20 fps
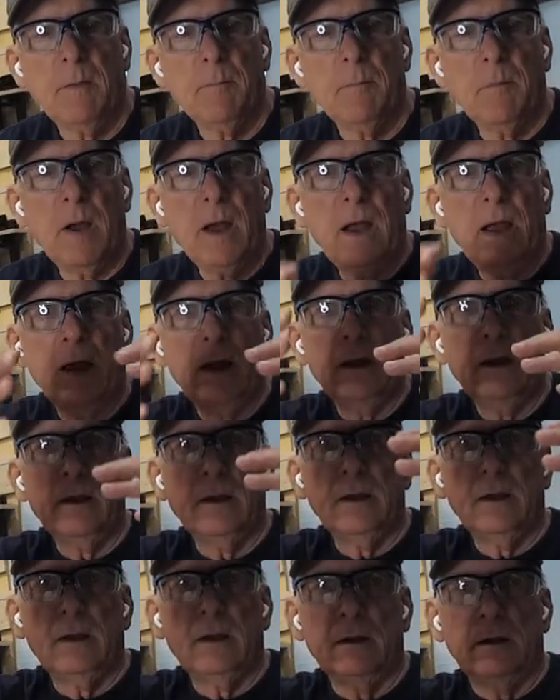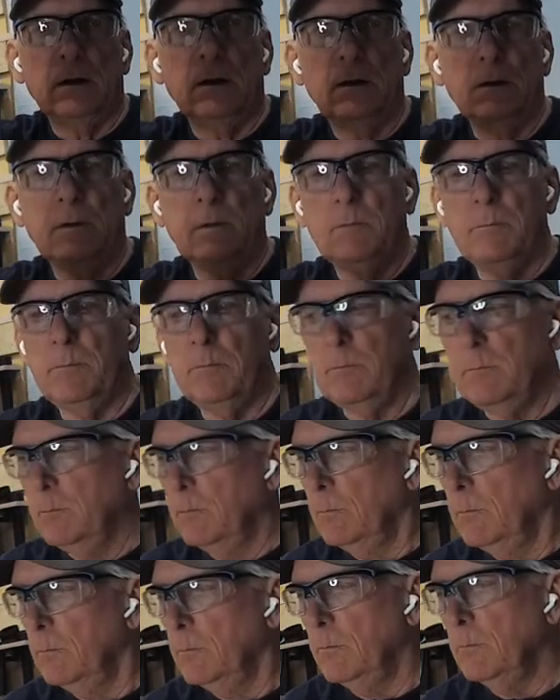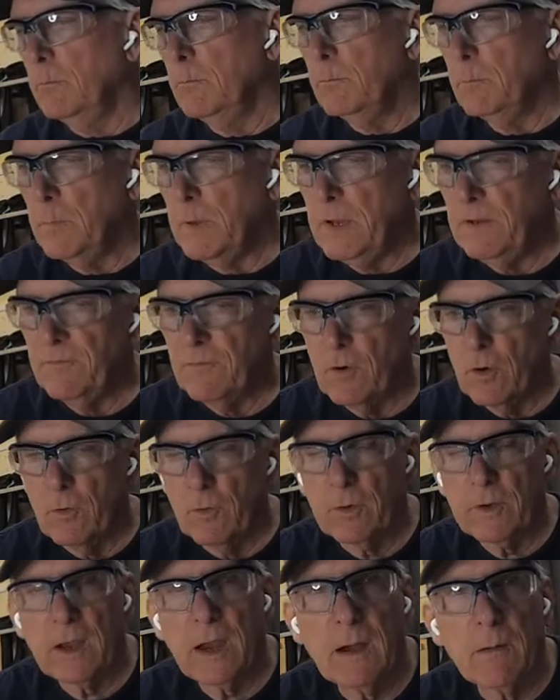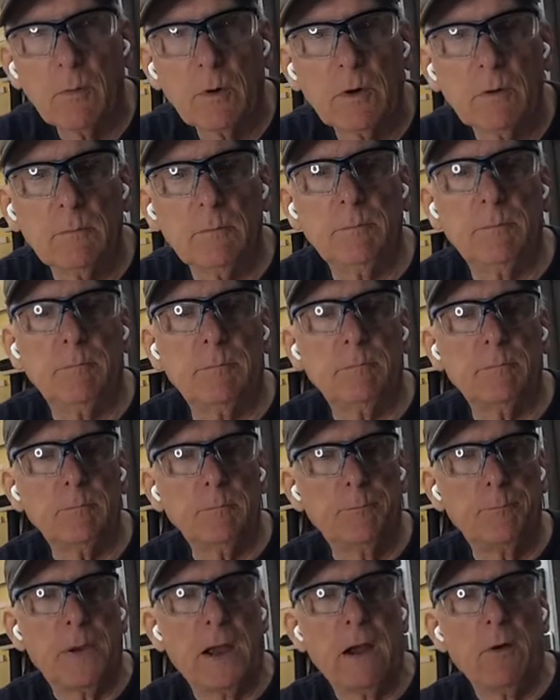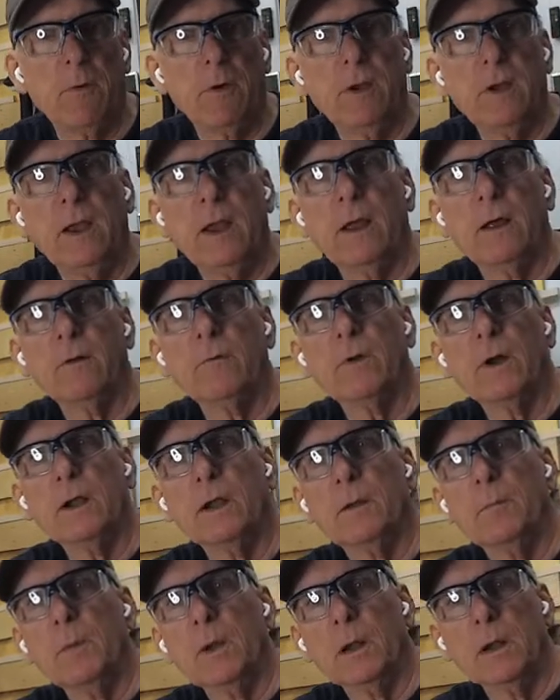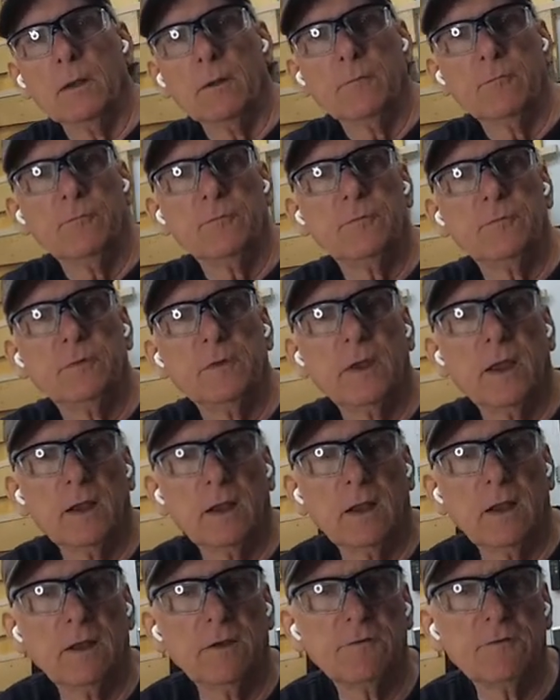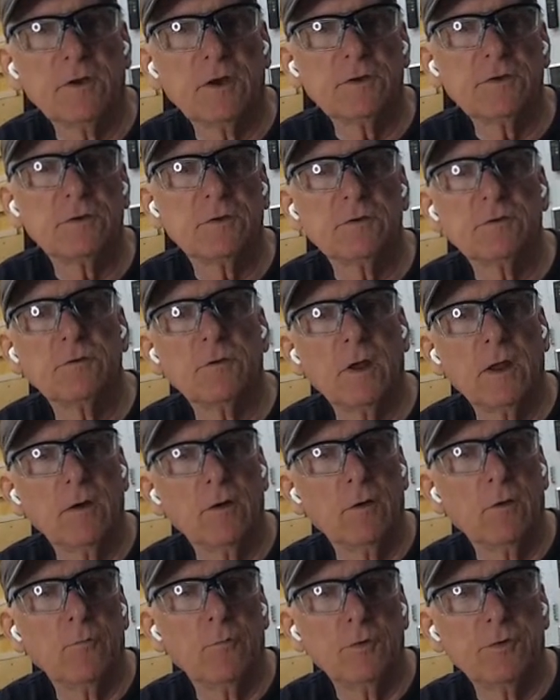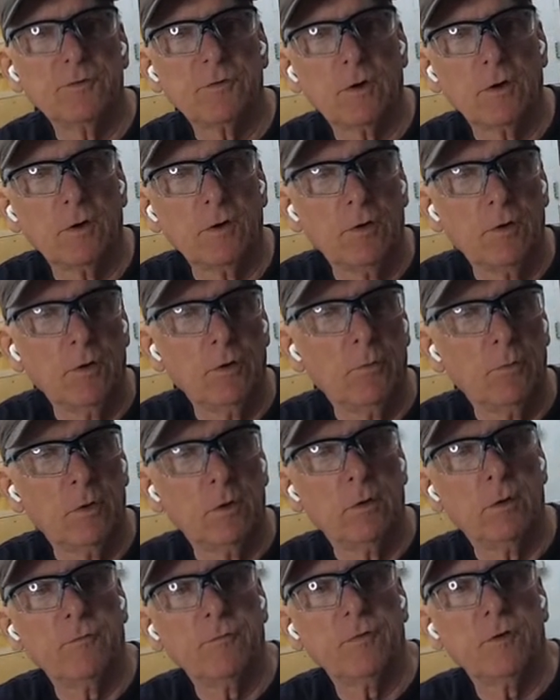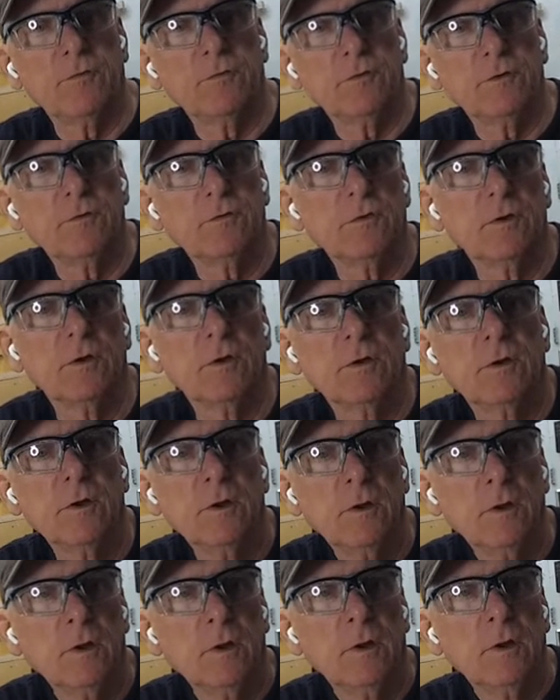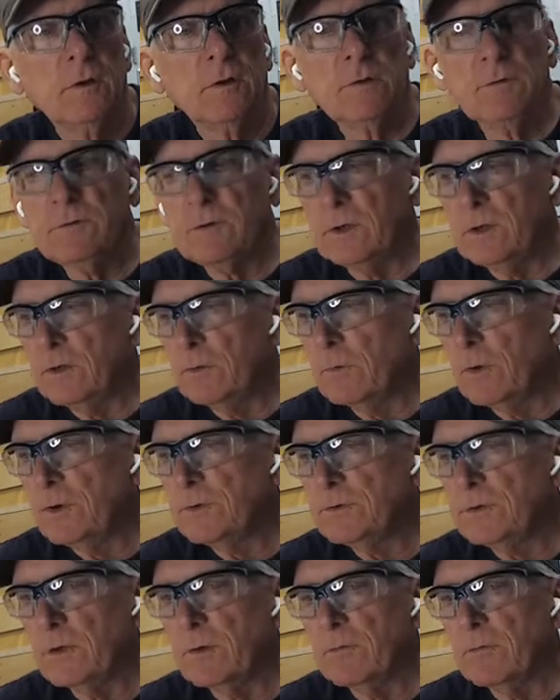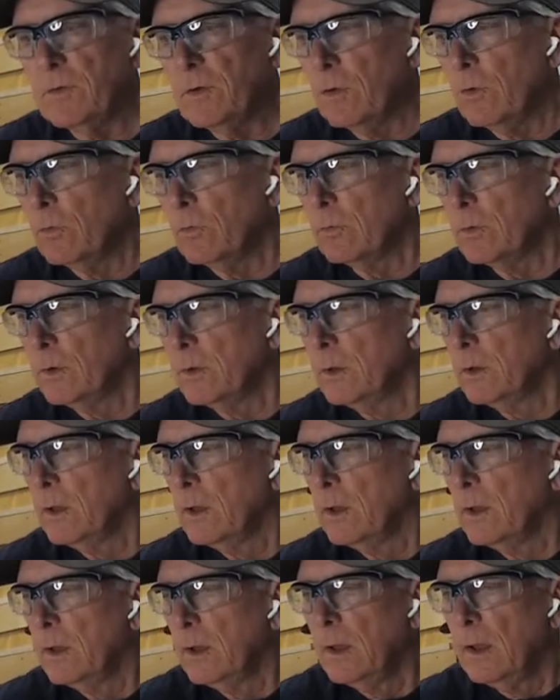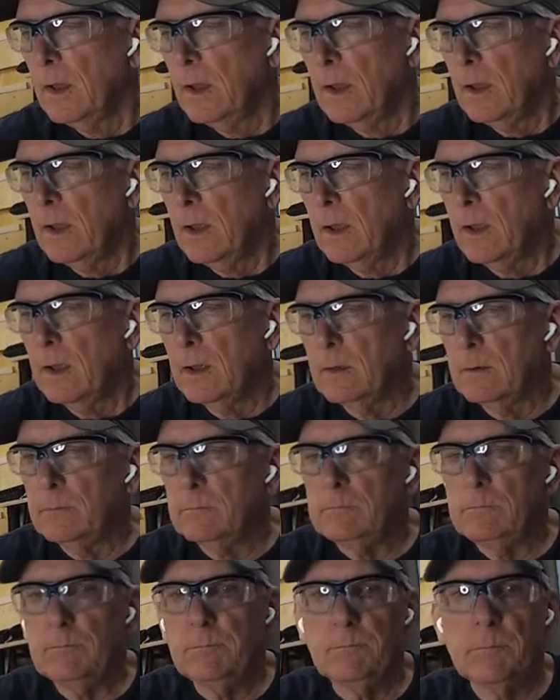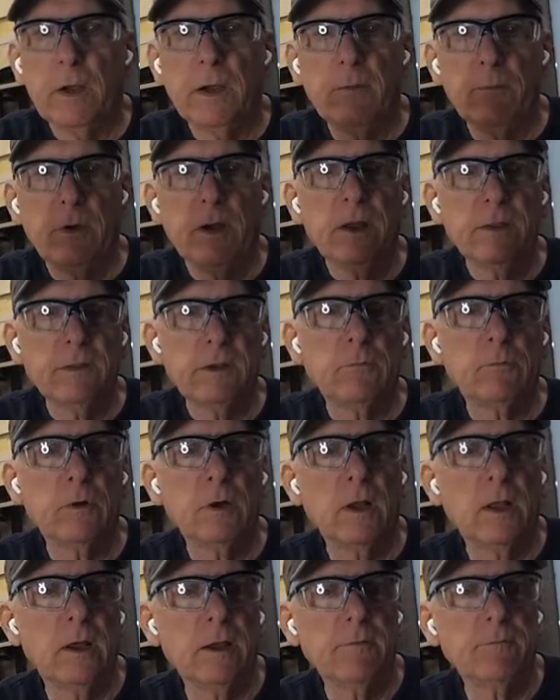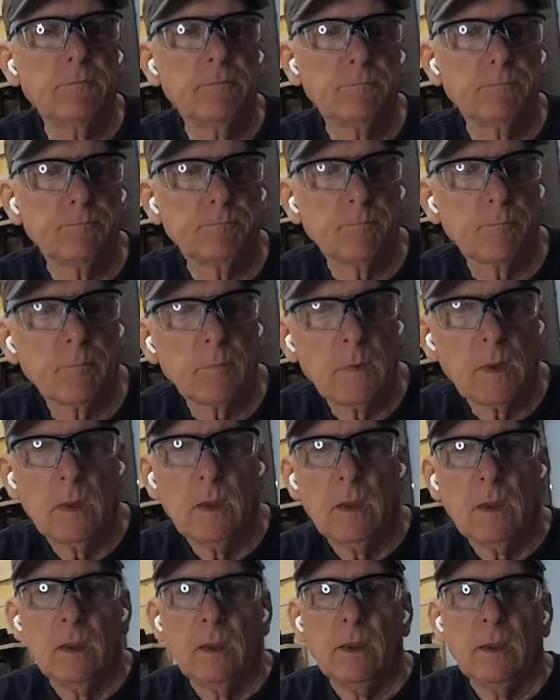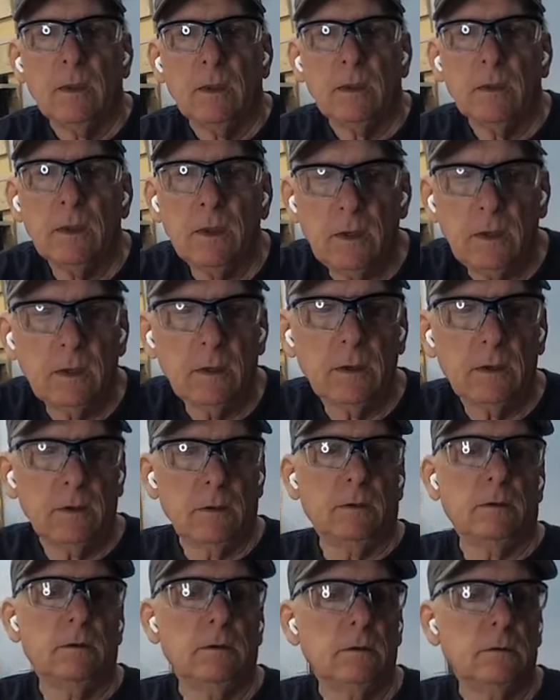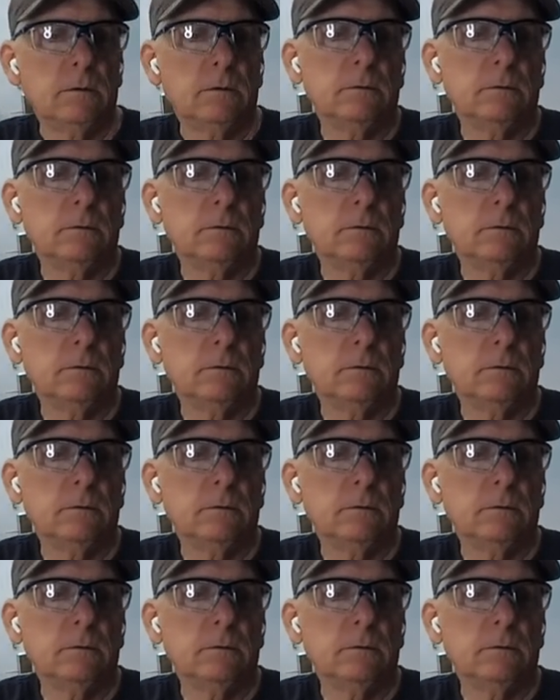My Mevo camera powered down right in the middle of that last session, so I don't know if we started a new one or if this is a continuation of the old one. But anyway, I think we're live. The